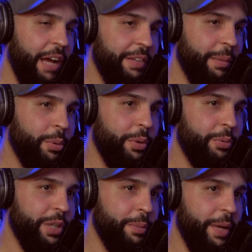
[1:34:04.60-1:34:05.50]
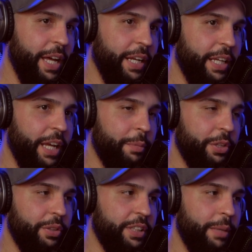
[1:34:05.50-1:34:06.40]
I've never been really mad at gaming.
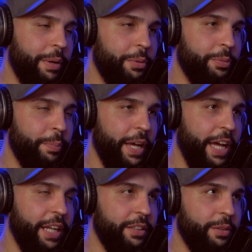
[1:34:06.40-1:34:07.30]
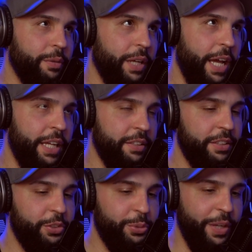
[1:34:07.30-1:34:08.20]
The only time I was mad in a
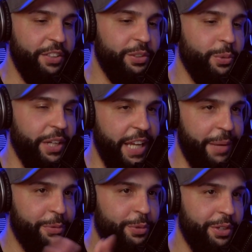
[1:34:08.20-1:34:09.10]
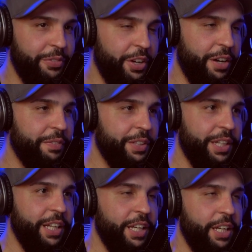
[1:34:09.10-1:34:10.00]
situation where games were involved
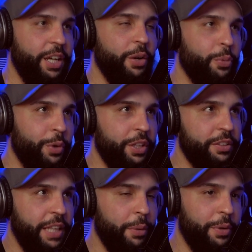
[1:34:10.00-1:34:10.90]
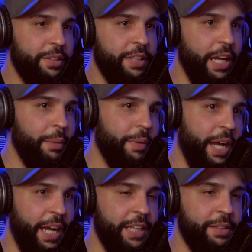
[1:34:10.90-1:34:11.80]
was that one time
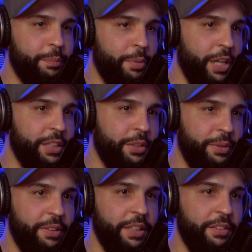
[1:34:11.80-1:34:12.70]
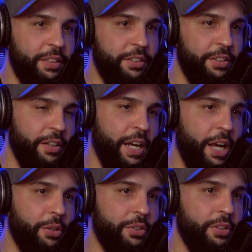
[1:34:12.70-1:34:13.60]
I had brought the 360 to your
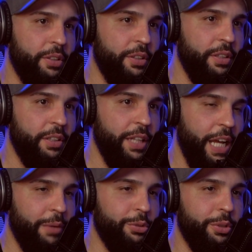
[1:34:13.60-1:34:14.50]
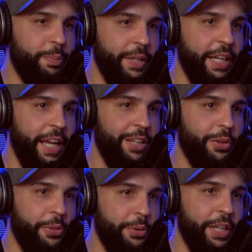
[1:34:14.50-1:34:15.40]
house and we were playing
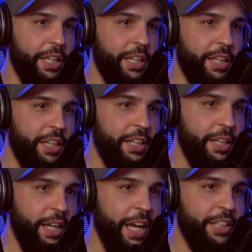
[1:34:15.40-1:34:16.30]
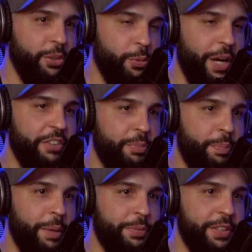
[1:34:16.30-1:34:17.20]
Halo 3 and your wife
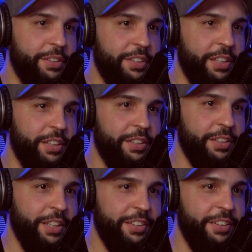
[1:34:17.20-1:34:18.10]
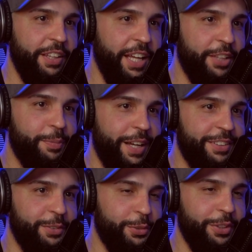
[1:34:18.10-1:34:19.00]
bumps into the
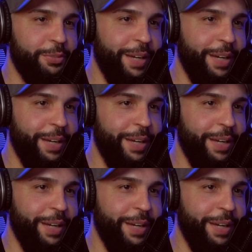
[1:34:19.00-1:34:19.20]
Xbox and ruins